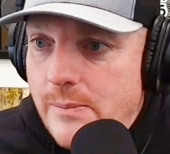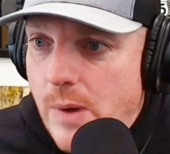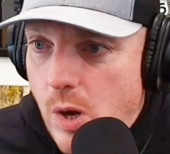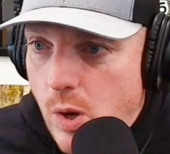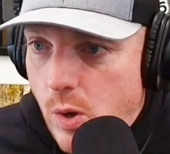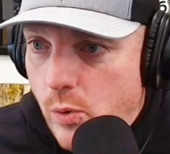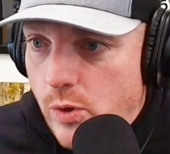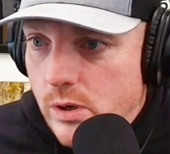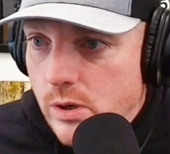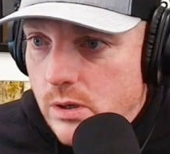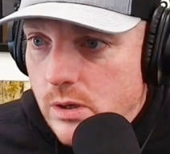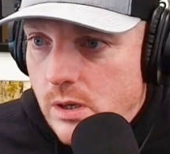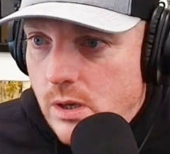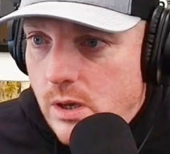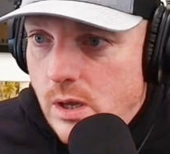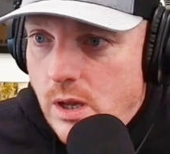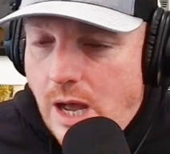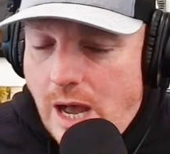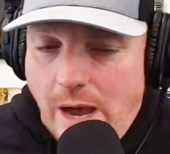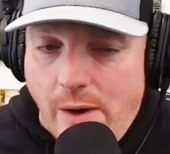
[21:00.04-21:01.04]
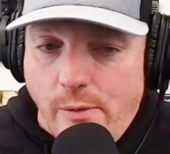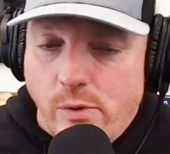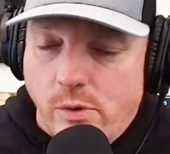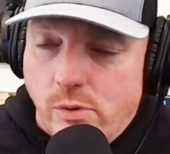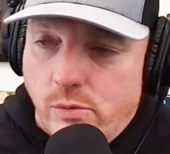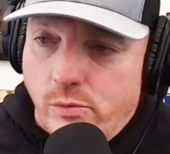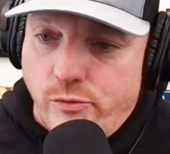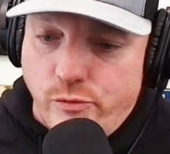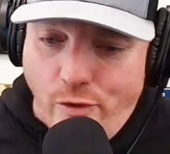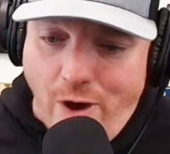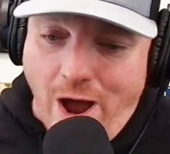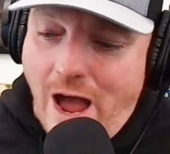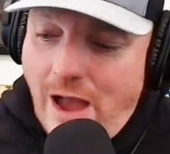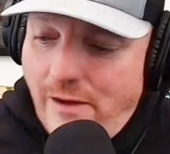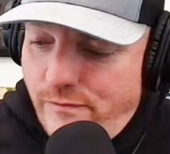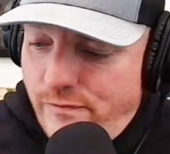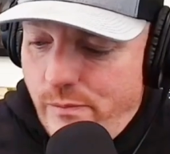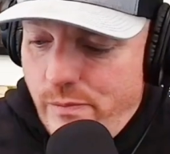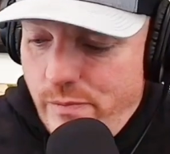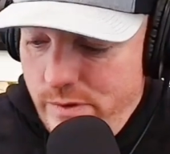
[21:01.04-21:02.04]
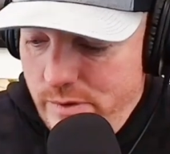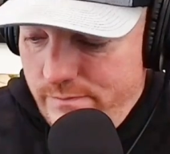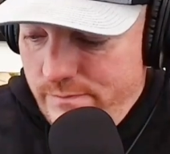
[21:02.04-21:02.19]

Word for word: e-mode, I will drive from